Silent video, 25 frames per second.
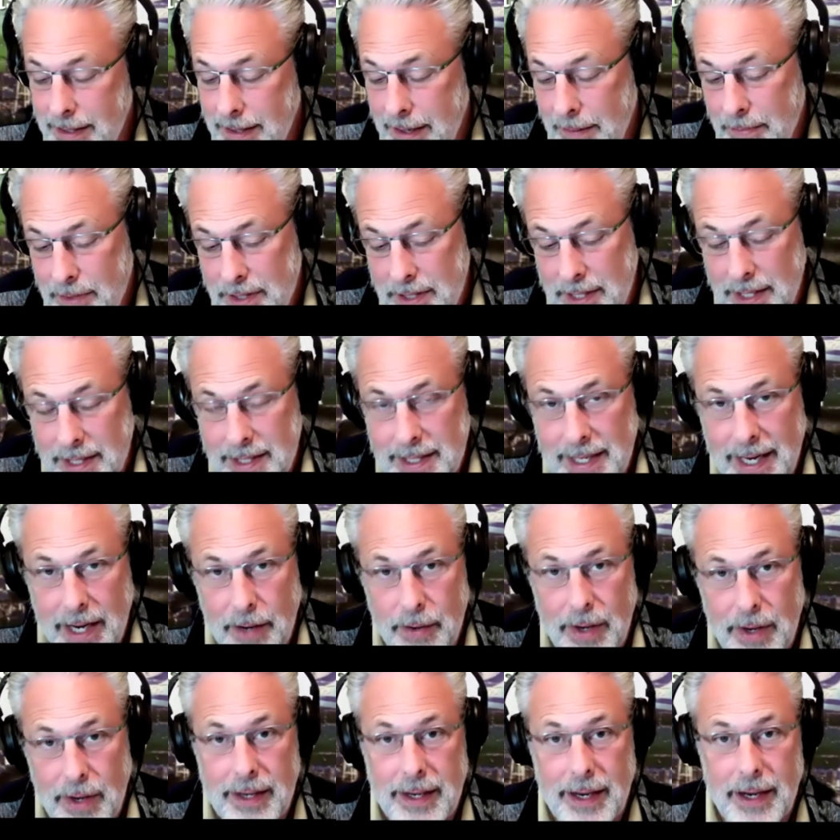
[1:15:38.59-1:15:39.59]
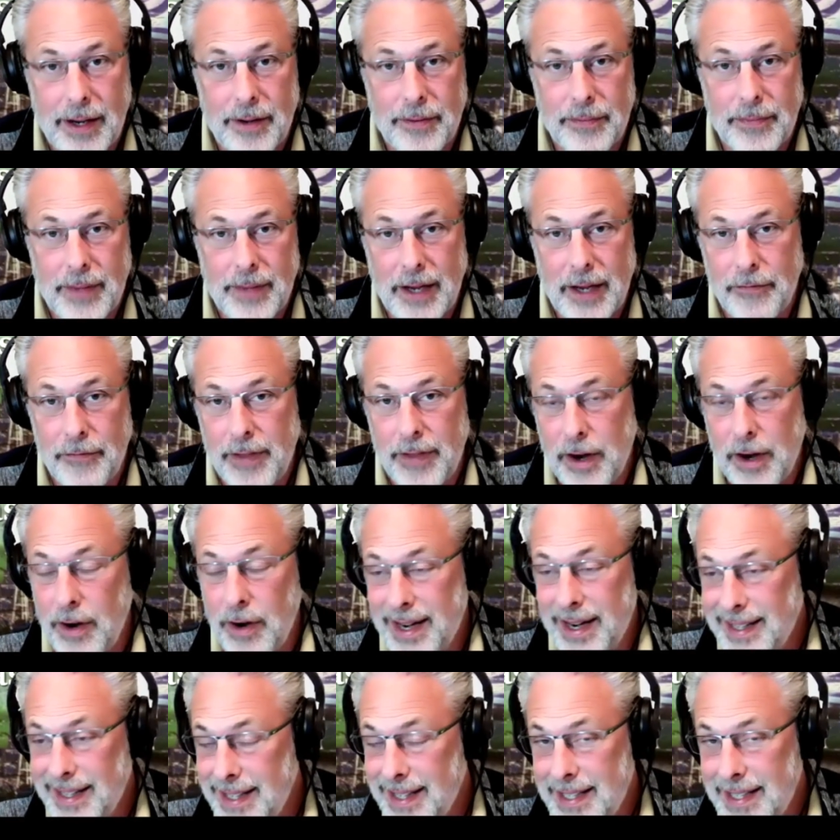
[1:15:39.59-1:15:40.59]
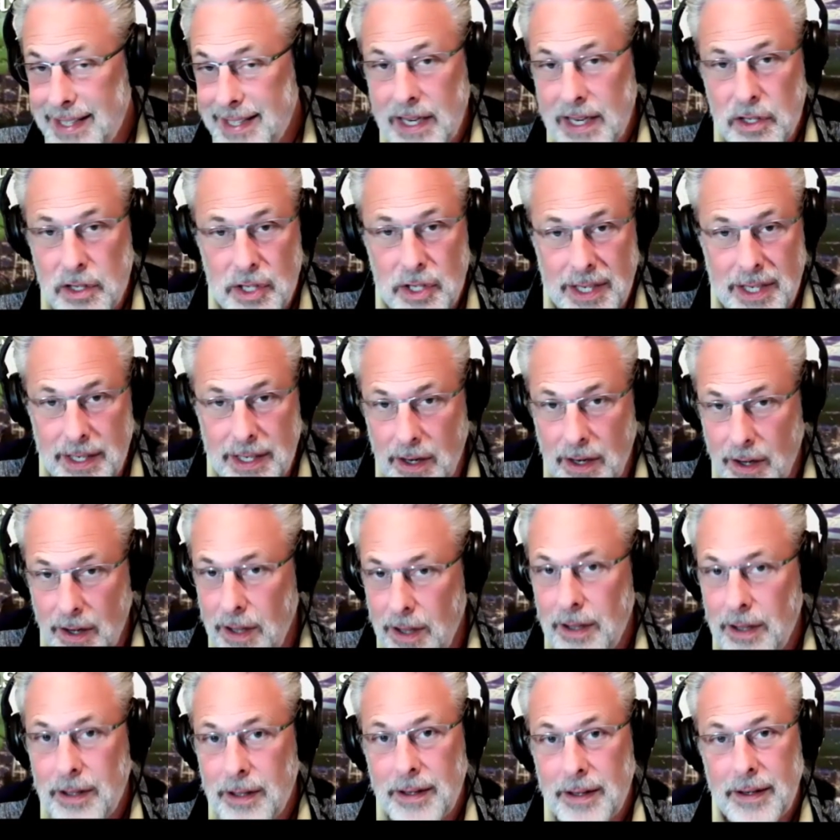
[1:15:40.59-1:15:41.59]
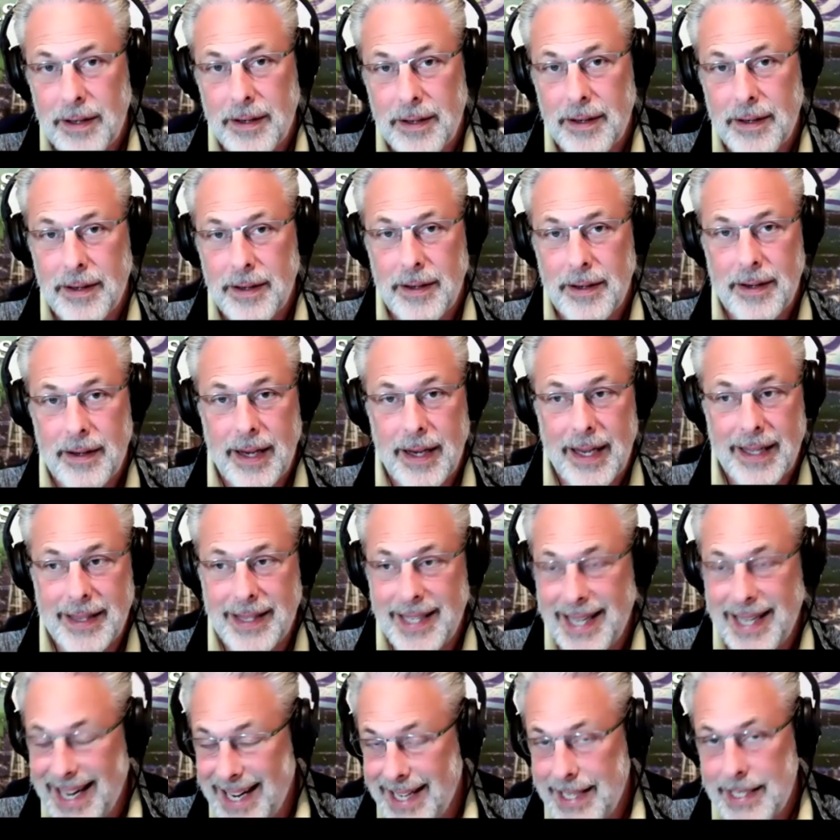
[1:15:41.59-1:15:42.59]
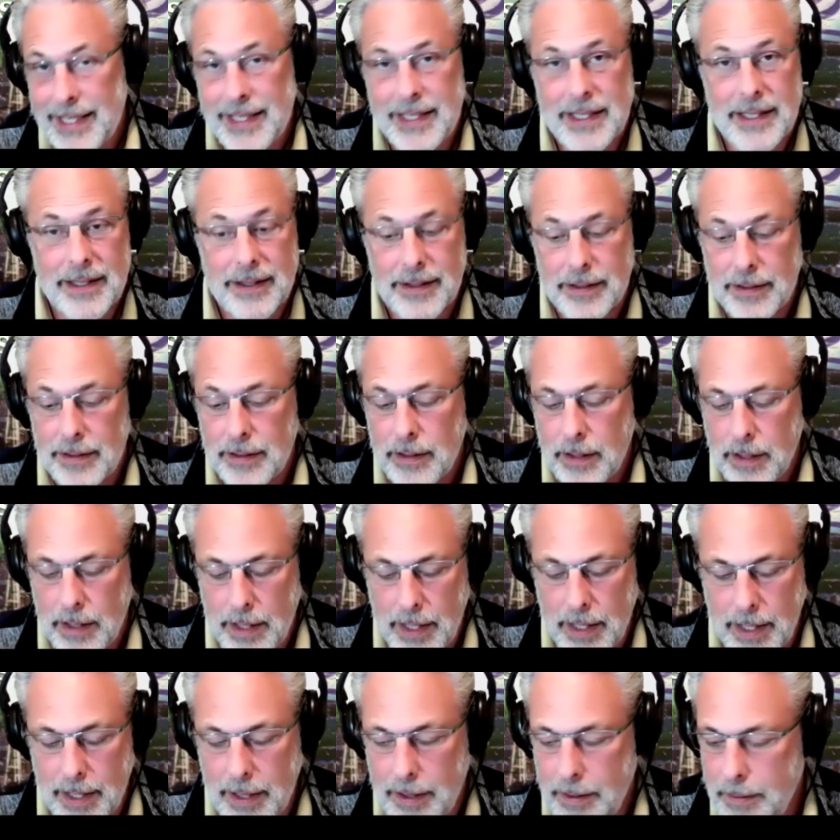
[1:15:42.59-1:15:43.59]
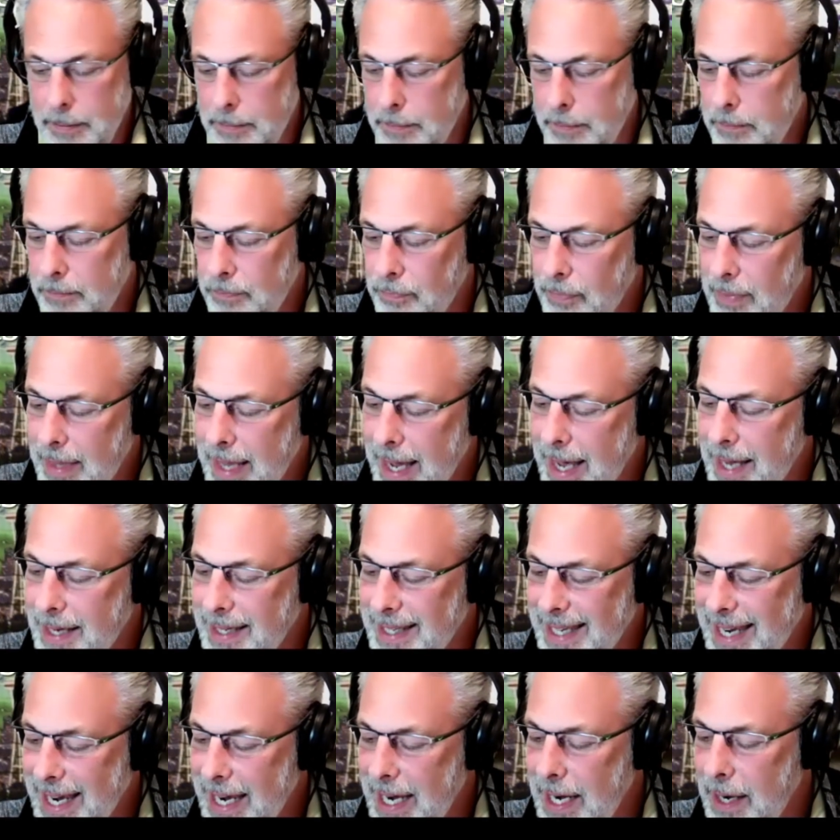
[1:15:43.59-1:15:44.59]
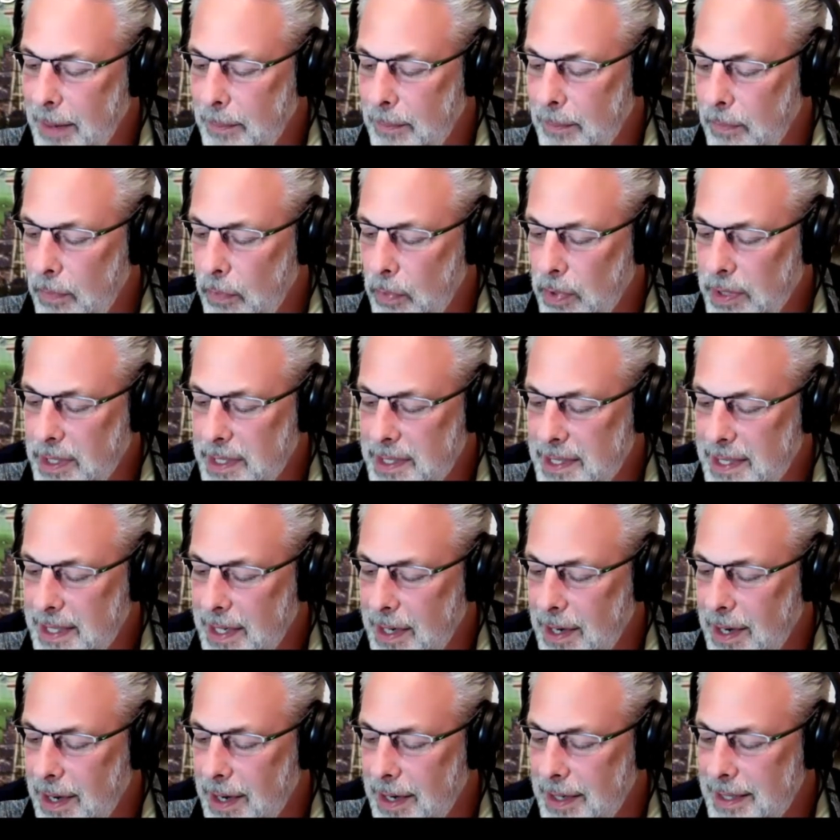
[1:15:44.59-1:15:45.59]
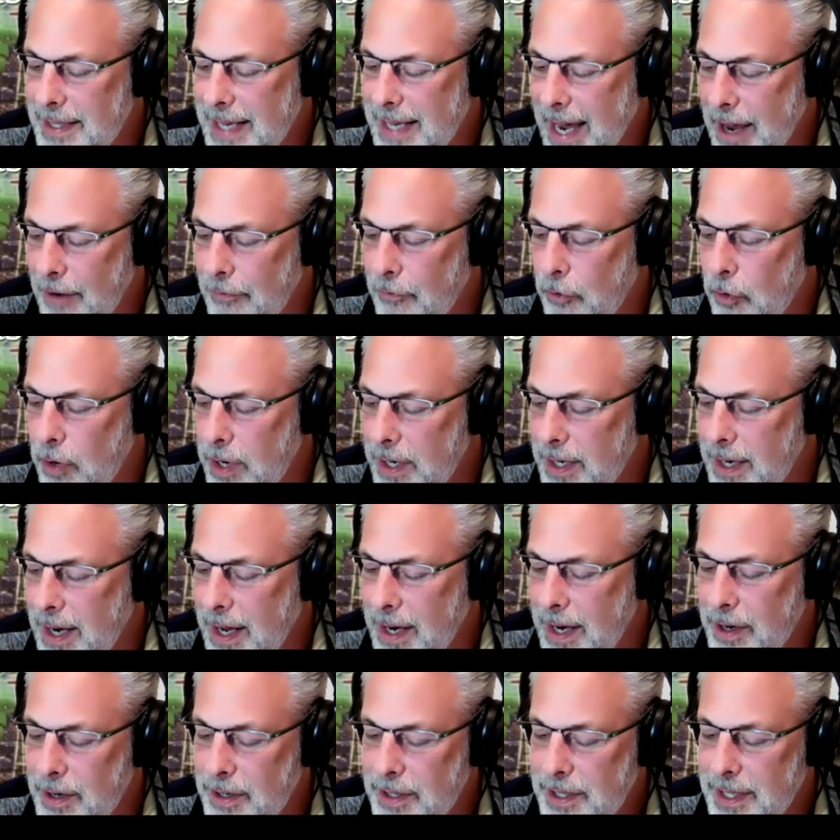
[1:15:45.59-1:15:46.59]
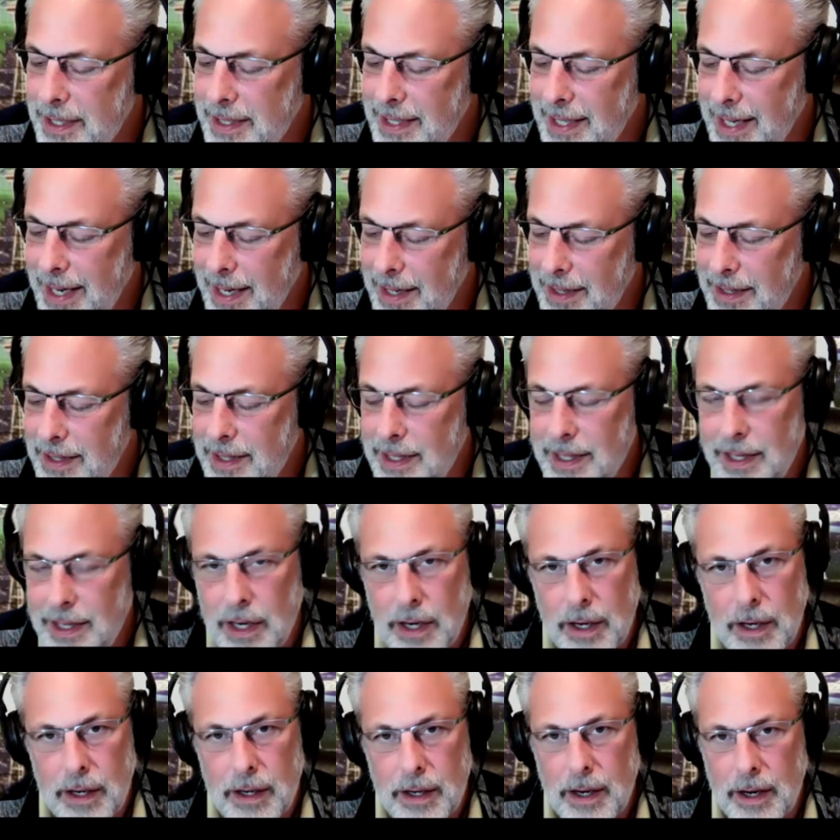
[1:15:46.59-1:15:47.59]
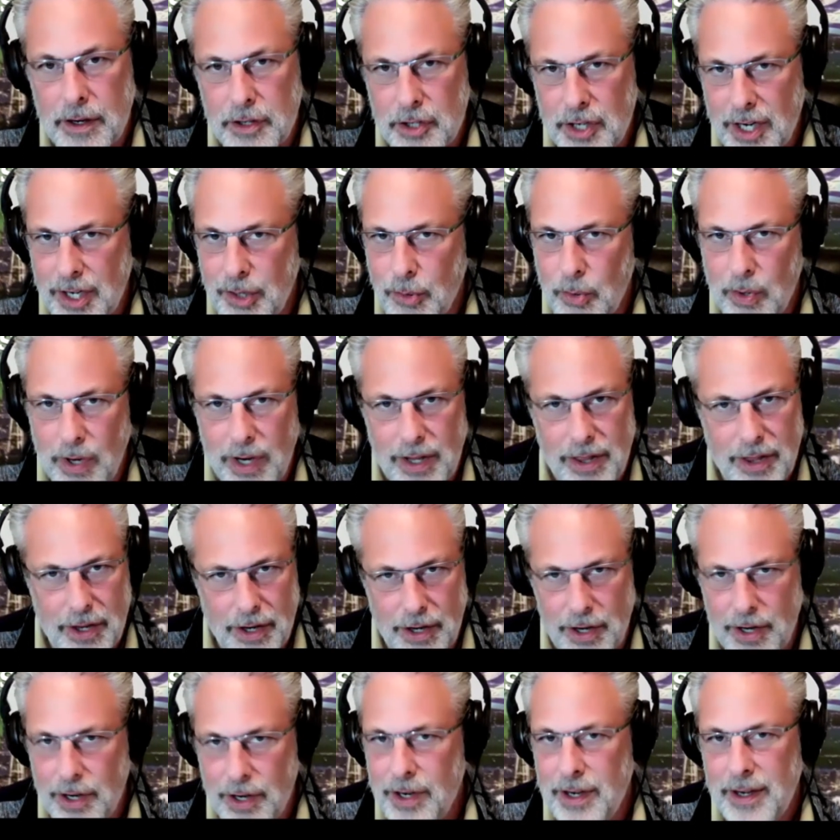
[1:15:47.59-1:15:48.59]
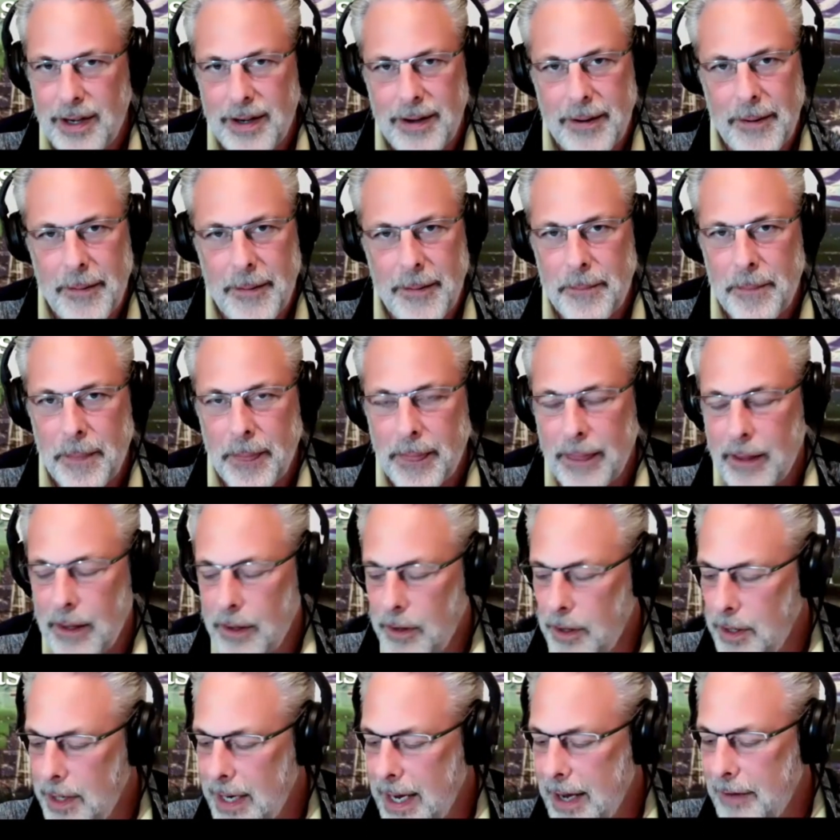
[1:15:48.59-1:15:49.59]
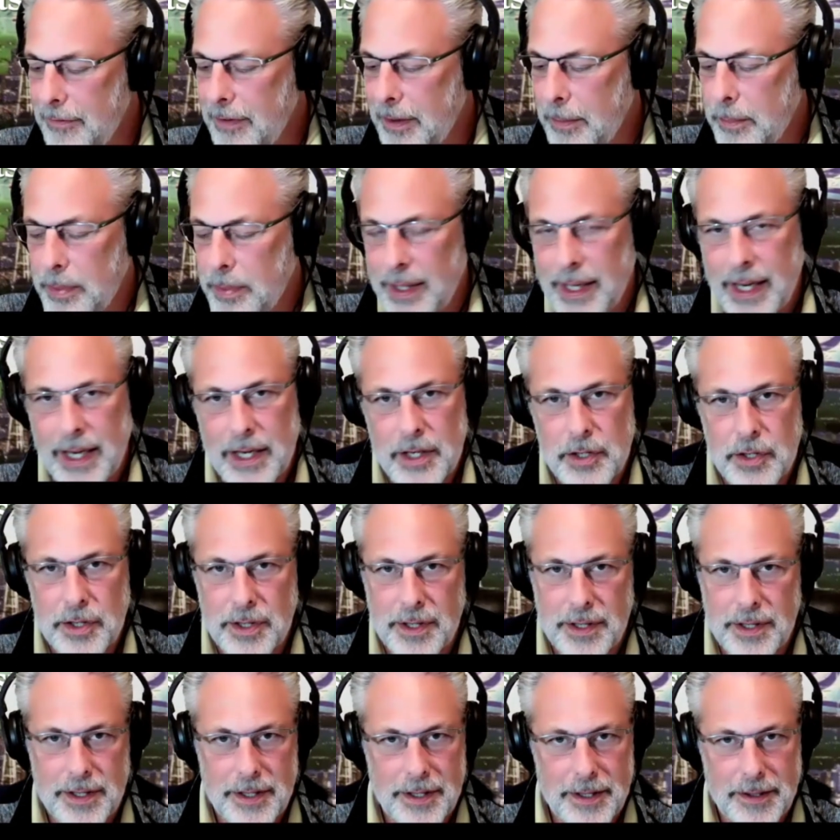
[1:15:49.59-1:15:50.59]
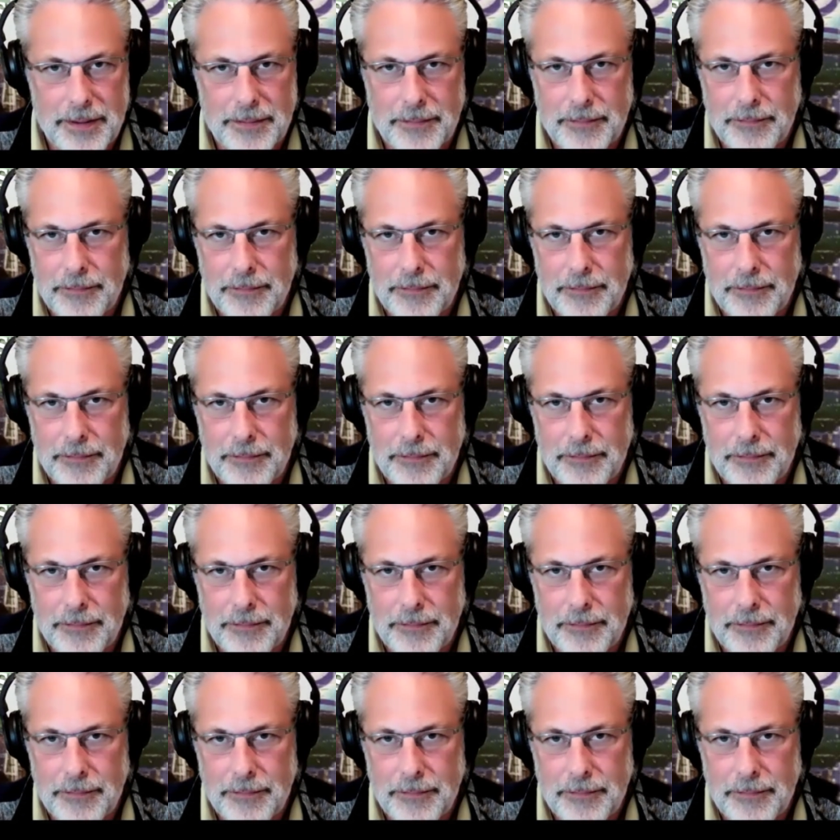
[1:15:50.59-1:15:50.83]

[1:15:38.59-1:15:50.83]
I'm just going to say it right now. If they're in contention at all at the end, that game with the Seahawks at 49ers at the end of the year on January 3rd could have implications.